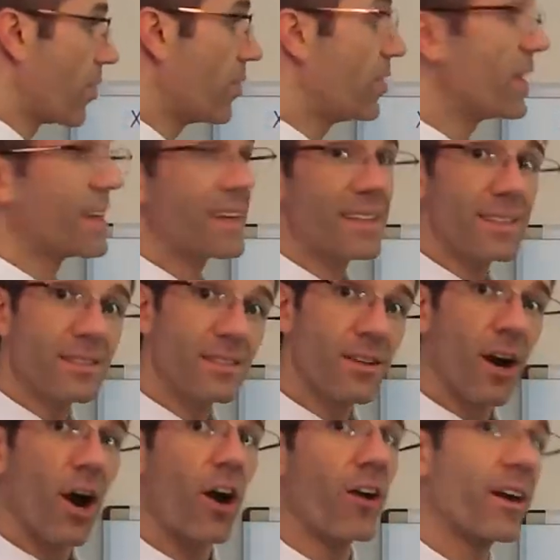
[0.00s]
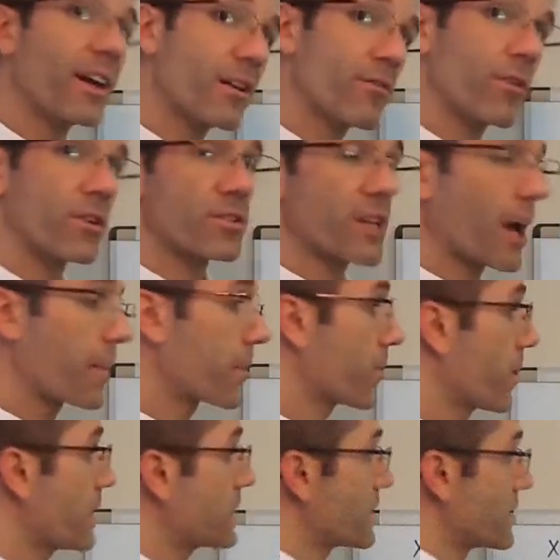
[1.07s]
These are inverse
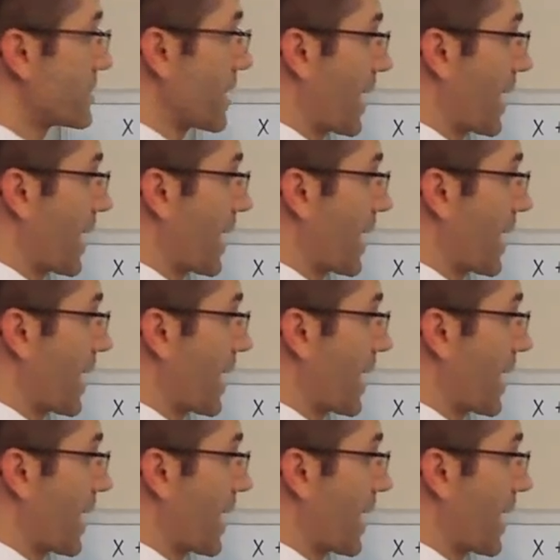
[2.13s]
operations.